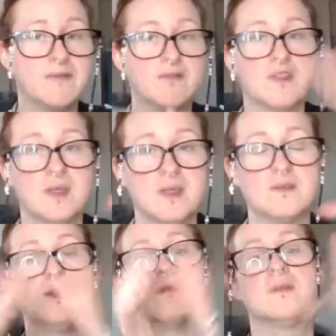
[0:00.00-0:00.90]
everything
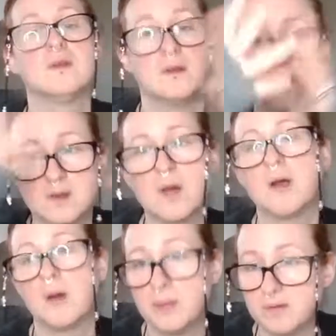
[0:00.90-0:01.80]
is it's
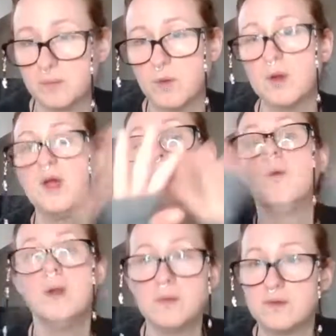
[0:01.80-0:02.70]
going up even more.
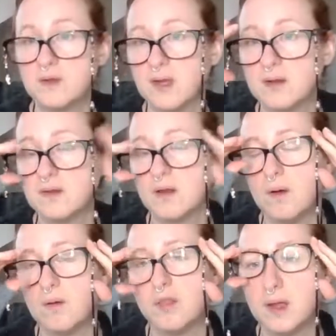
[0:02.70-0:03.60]
We will see. It's a
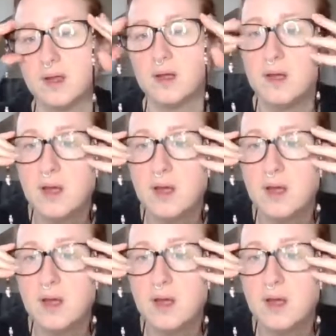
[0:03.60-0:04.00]
whole thing.